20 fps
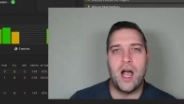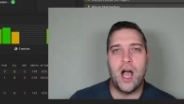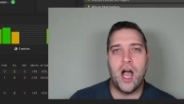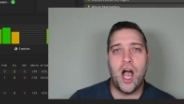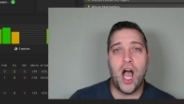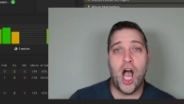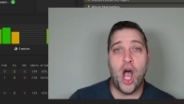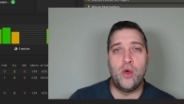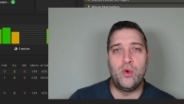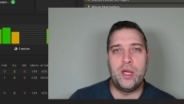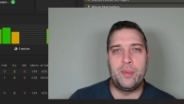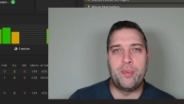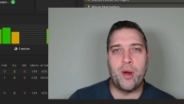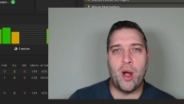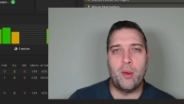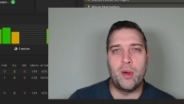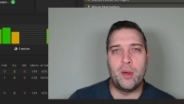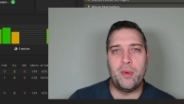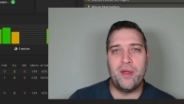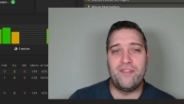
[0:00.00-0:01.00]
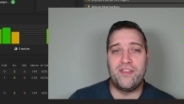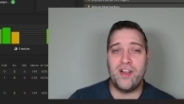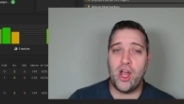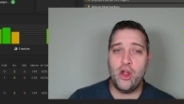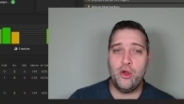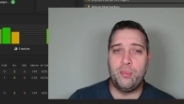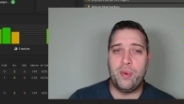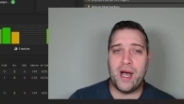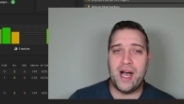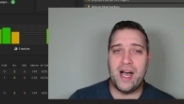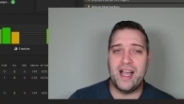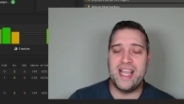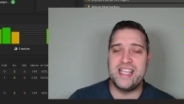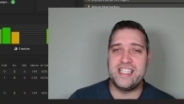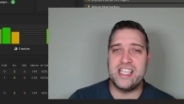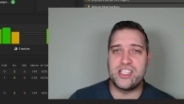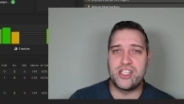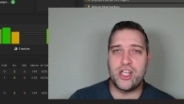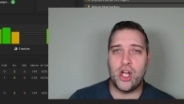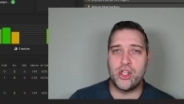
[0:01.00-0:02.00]
Only problem with Loper is his
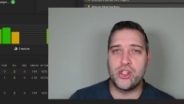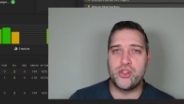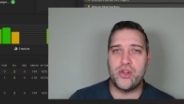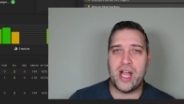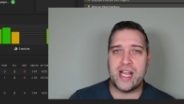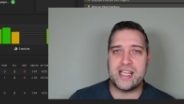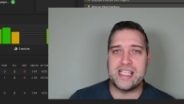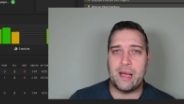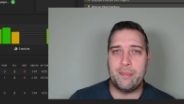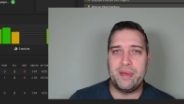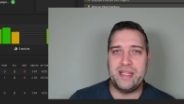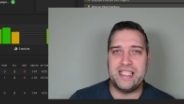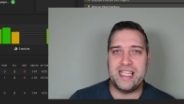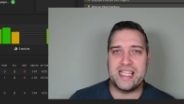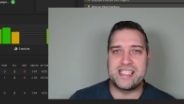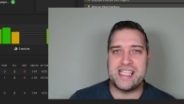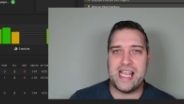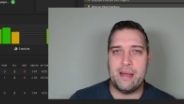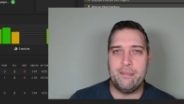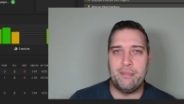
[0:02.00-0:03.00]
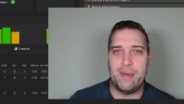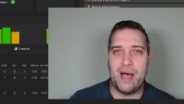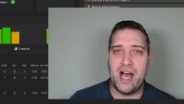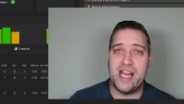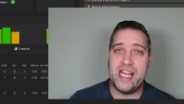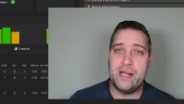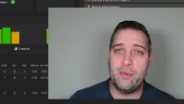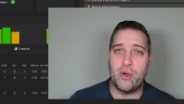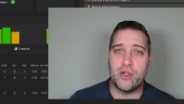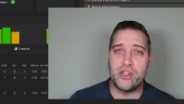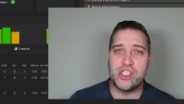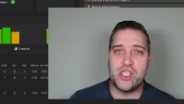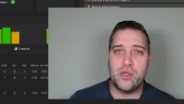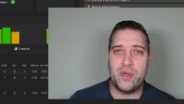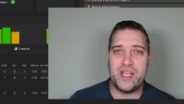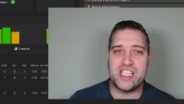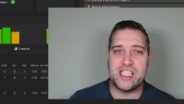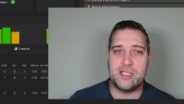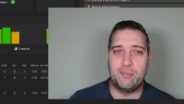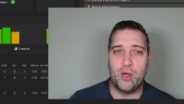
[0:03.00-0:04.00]
contract's up in December and he wants to
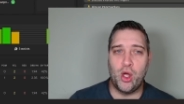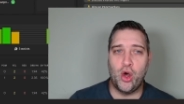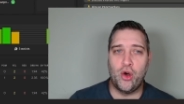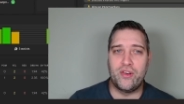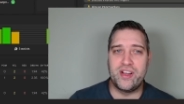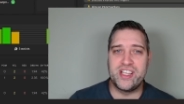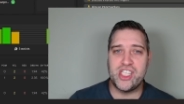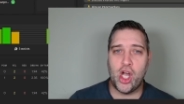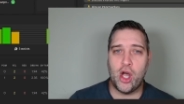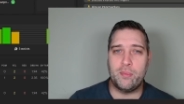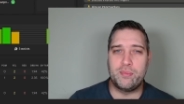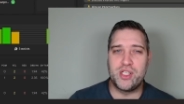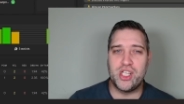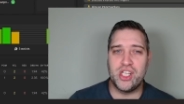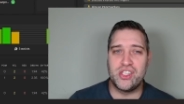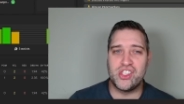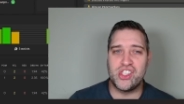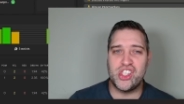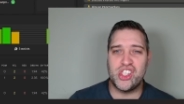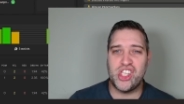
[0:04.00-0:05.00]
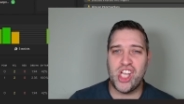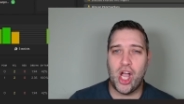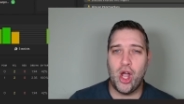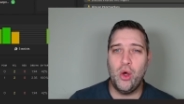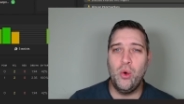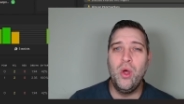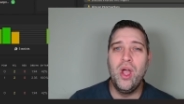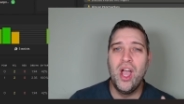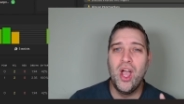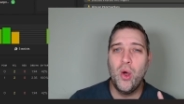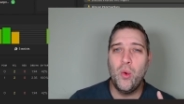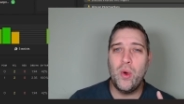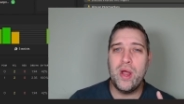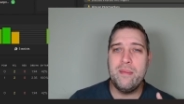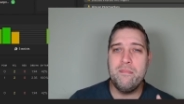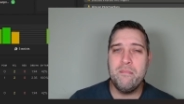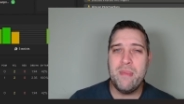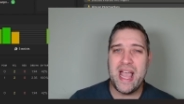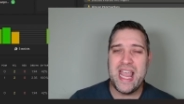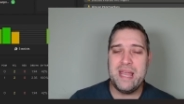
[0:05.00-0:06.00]
explore his options, so we
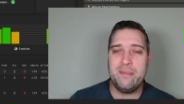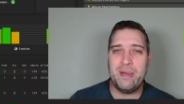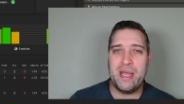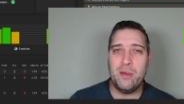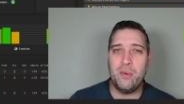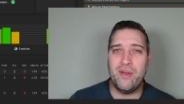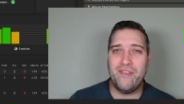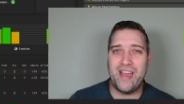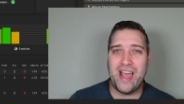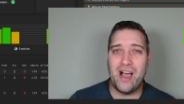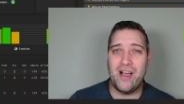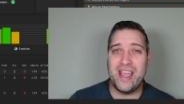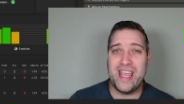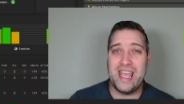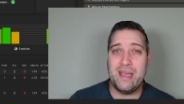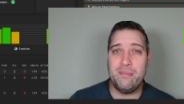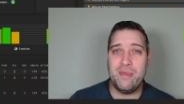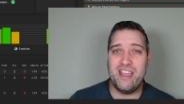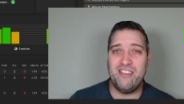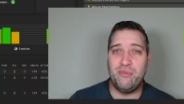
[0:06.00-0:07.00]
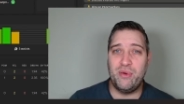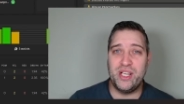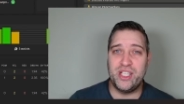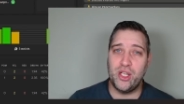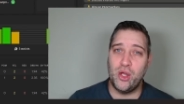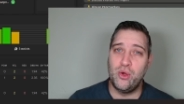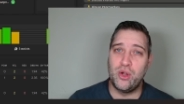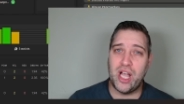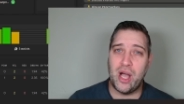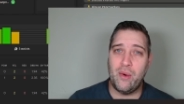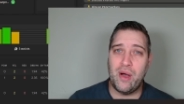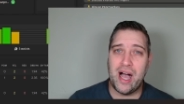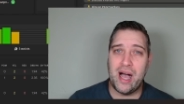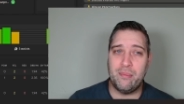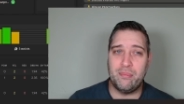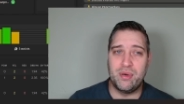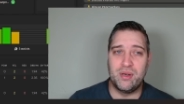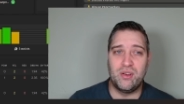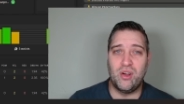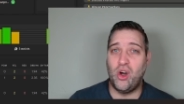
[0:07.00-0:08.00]
may be without him if we do go up,
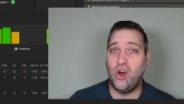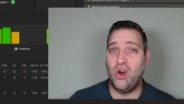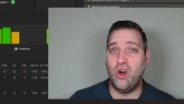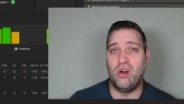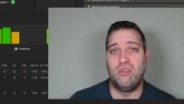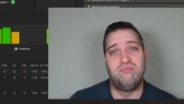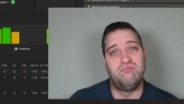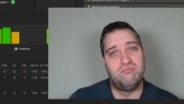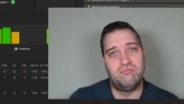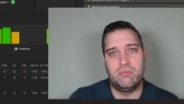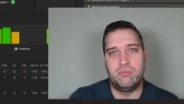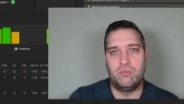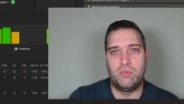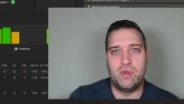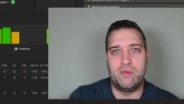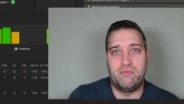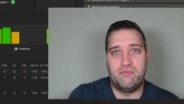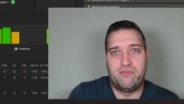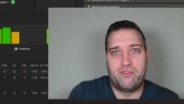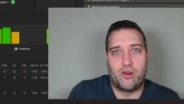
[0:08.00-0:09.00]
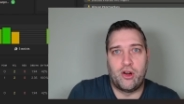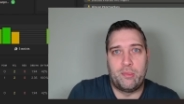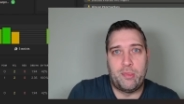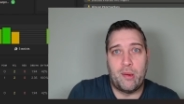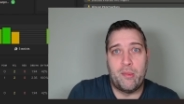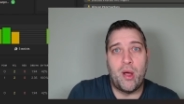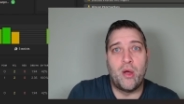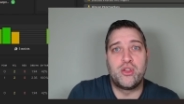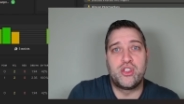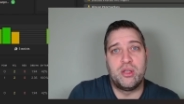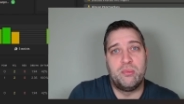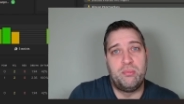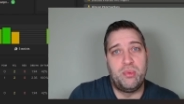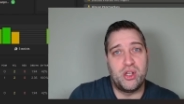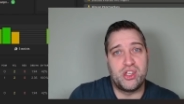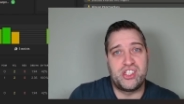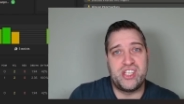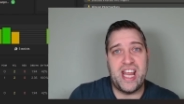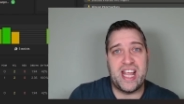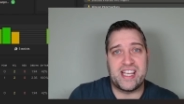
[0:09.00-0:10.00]
or for a promotion push
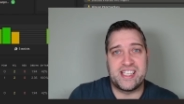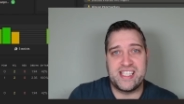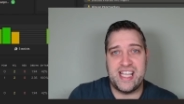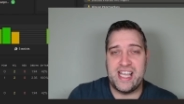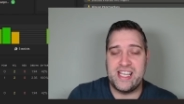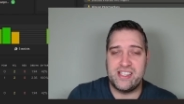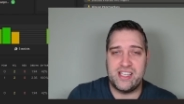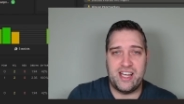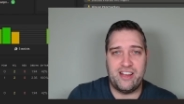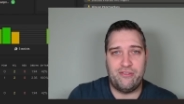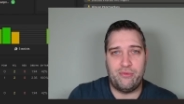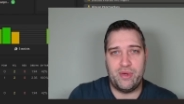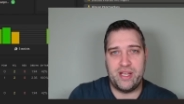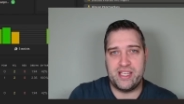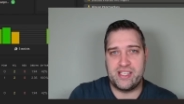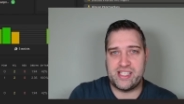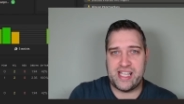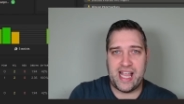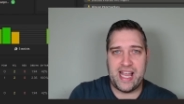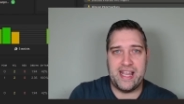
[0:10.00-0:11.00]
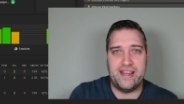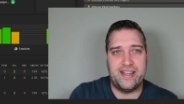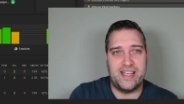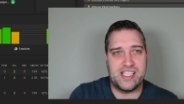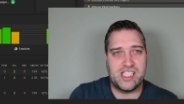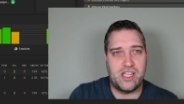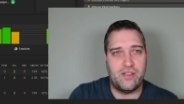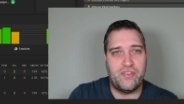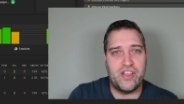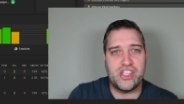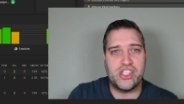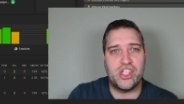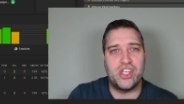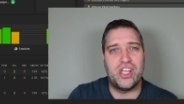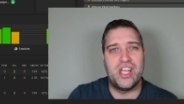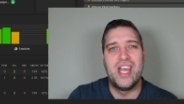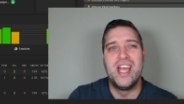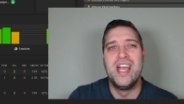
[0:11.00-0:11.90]
next season if we stay in this division.